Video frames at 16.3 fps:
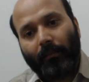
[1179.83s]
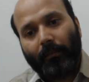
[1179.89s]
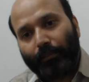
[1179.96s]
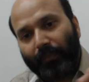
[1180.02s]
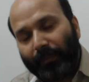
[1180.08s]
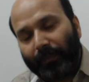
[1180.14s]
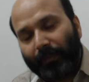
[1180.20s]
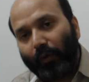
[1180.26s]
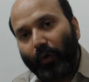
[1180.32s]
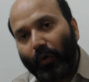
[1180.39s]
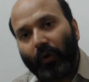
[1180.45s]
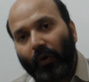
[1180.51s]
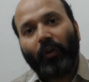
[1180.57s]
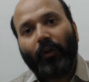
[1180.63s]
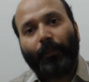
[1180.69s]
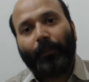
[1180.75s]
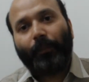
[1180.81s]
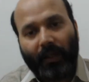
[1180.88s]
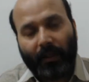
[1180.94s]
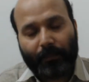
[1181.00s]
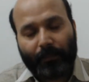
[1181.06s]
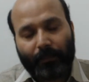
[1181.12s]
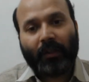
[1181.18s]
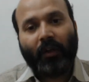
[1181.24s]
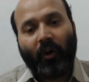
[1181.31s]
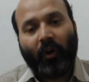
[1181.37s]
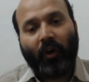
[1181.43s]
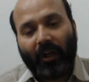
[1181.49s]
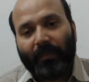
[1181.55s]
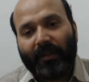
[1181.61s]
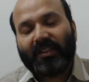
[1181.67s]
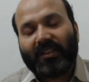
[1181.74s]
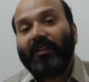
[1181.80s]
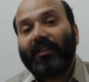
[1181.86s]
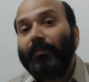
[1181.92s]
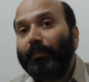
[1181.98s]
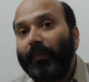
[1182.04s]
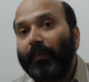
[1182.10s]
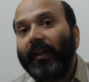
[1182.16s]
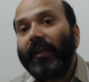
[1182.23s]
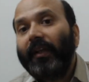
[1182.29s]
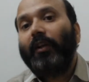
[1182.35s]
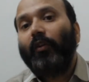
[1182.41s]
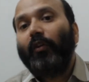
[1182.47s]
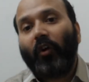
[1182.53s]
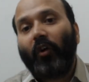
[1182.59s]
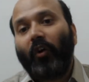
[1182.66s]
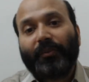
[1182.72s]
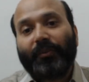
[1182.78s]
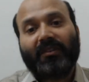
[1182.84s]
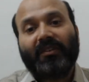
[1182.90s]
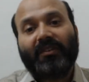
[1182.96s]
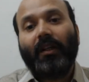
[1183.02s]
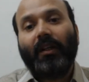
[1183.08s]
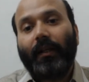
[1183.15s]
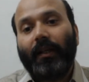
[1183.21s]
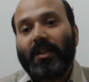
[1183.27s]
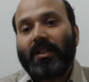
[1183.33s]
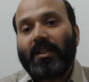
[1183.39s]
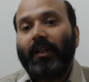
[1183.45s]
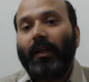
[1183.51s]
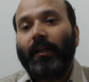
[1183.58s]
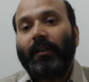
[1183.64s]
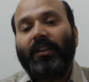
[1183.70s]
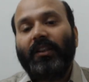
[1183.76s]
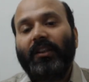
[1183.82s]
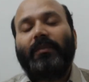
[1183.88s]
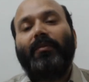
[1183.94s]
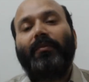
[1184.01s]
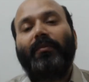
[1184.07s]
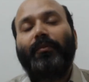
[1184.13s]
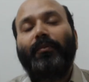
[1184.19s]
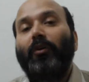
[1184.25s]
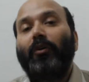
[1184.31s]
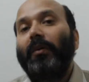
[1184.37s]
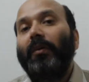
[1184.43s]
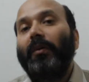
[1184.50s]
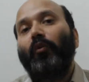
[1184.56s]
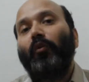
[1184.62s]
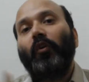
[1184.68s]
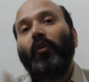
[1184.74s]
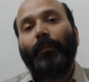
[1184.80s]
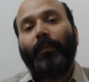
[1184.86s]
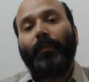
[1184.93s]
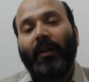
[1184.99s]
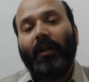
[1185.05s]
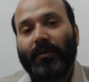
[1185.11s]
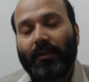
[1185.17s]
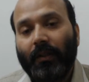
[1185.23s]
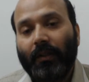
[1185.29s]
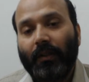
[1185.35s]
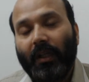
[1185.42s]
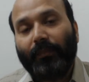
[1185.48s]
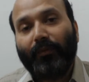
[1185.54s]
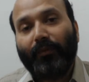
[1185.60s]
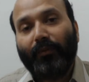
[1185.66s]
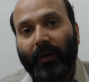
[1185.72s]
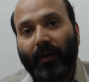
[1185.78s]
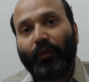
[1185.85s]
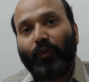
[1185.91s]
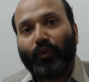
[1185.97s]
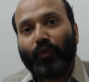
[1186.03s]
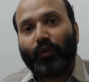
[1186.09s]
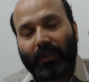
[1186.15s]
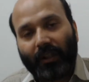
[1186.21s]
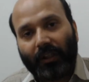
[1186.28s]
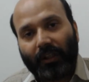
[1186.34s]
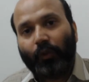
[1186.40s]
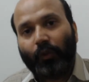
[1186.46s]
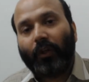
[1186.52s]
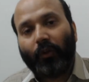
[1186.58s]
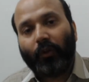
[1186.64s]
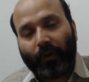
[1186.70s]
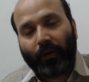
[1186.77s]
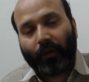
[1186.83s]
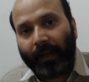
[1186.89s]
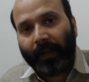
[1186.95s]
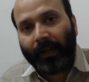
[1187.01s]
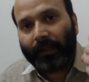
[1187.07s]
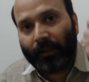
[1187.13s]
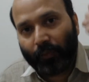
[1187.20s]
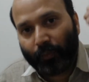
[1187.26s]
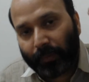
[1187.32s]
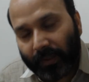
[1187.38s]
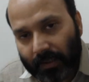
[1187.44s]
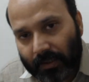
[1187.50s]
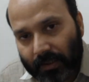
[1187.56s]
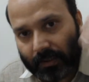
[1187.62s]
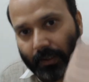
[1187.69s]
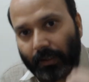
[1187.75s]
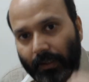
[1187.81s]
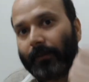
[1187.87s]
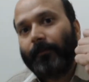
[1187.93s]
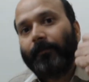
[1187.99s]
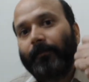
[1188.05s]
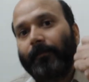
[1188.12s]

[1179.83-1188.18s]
before your prelims and always complete your optional AC and GS paper 4 before your prelims if you want to secure your rank in first 10